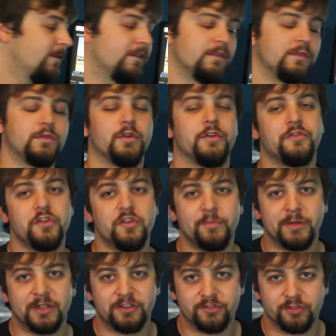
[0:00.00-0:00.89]
So if
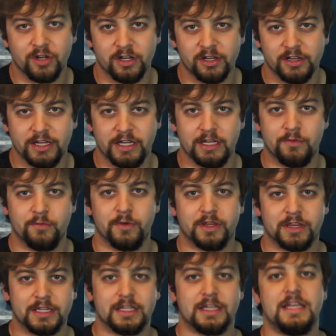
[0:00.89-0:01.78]
you've been struggling
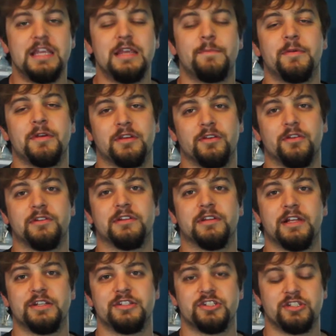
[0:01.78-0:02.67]
with keeping those
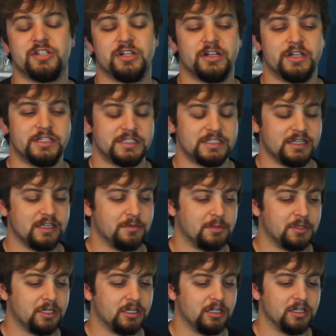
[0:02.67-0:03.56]
legendaries in the
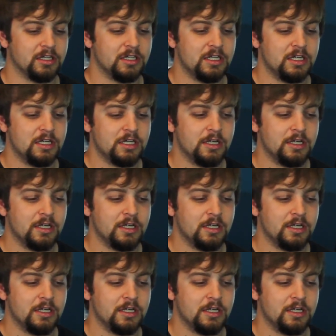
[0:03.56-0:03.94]
ball,